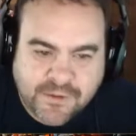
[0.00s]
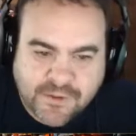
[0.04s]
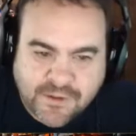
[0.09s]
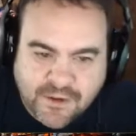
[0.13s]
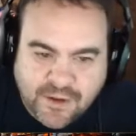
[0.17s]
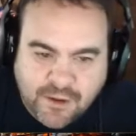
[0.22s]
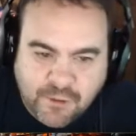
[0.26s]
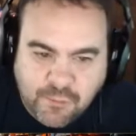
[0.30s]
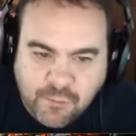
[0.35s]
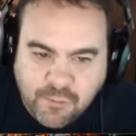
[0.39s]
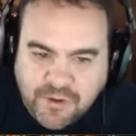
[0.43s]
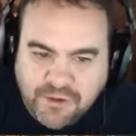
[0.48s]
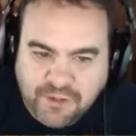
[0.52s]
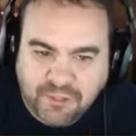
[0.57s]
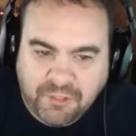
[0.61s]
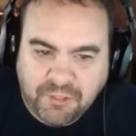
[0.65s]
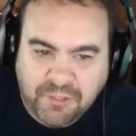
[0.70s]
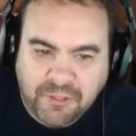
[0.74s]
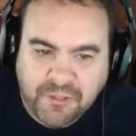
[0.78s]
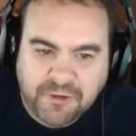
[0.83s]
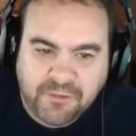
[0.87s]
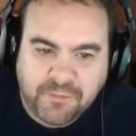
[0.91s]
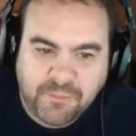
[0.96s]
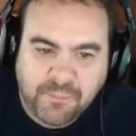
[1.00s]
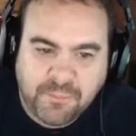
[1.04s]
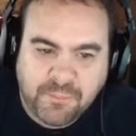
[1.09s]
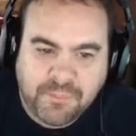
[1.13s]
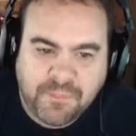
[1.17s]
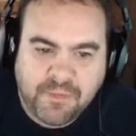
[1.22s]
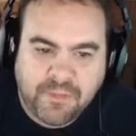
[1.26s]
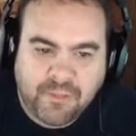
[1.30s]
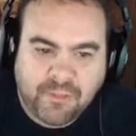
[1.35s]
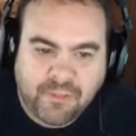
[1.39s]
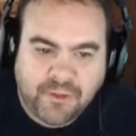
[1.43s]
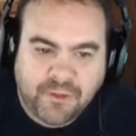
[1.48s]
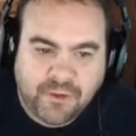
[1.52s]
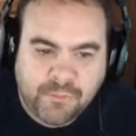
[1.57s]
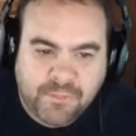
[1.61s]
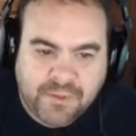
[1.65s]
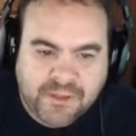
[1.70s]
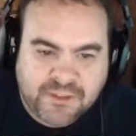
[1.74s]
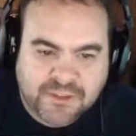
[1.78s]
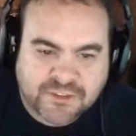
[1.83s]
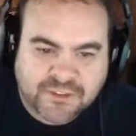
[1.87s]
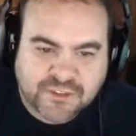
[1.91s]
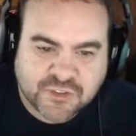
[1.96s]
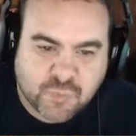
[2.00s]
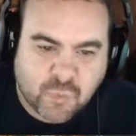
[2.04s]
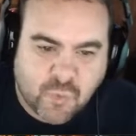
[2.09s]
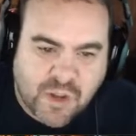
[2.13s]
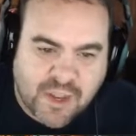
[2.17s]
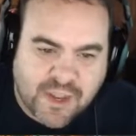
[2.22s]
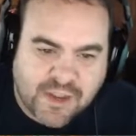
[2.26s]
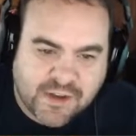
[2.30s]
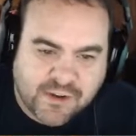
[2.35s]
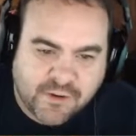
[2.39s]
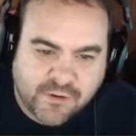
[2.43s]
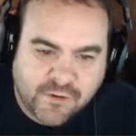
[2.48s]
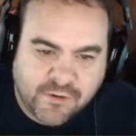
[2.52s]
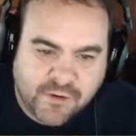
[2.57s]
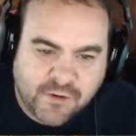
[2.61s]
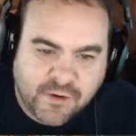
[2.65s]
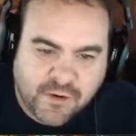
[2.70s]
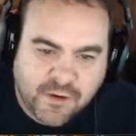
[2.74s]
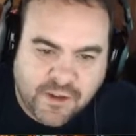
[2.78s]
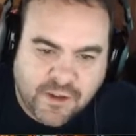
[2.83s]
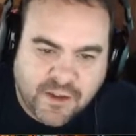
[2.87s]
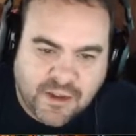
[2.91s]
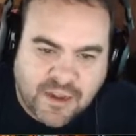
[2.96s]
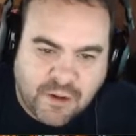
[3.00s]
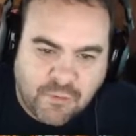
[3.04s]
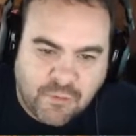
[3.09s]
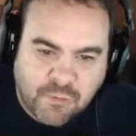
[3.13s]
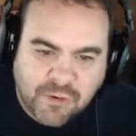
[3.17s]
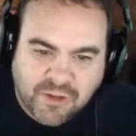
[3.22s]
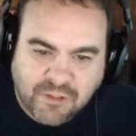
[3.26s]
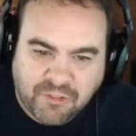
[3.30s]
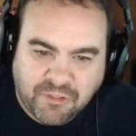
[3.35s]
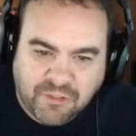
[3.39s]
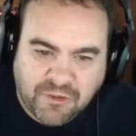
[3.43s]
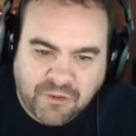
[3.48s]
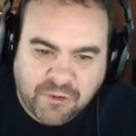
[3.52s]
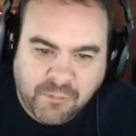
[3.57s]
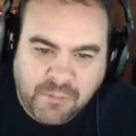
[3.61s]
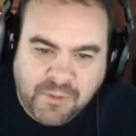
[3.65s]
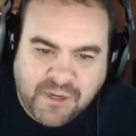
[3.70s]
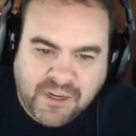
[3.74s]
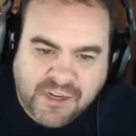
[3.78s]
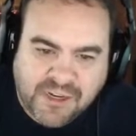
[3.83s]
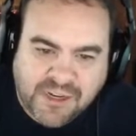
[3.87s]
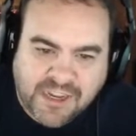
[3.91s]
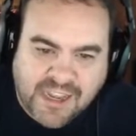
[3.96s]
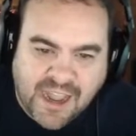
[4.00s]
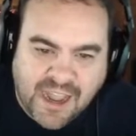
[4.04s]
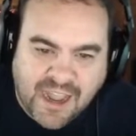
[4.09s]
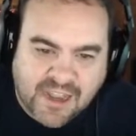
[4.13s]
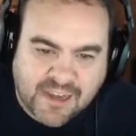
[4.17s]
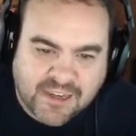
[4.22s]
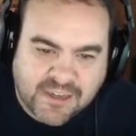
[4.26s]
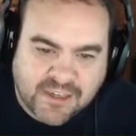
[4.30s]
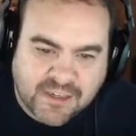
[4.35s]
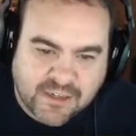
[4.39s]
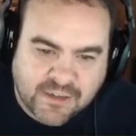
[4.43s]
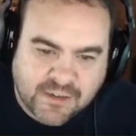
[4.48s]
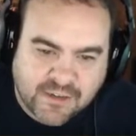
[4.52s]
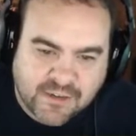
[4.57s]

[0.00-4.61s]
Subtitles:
I want a little bit of swagger. I want a little bit of cocky.